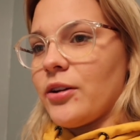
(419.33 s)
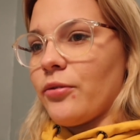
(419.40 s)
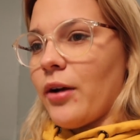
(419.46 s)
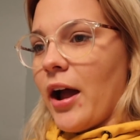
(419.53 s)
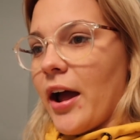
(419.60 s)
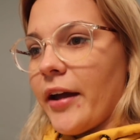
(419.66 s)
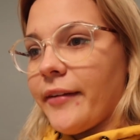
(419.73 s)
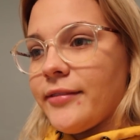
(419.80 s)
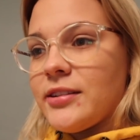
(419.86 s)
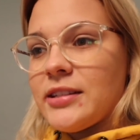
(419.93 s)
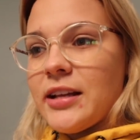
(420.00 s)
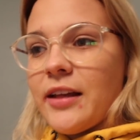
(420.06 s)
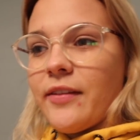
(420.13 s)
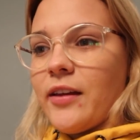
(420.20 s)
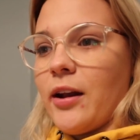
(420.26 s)
It
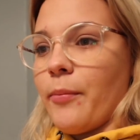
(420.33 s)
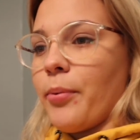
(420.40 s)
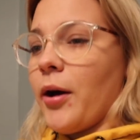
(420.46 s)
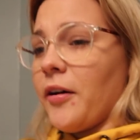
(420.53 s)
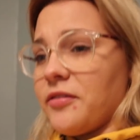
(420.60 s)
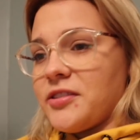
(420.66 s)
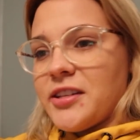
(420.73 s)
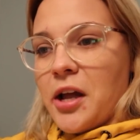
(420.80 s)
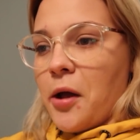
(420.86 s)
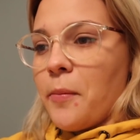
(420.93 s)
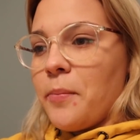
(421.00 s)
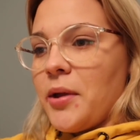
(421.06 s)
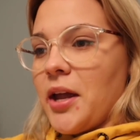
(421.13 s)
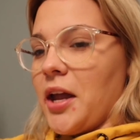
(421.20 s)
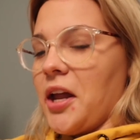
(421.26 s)
arrives and then it puffs up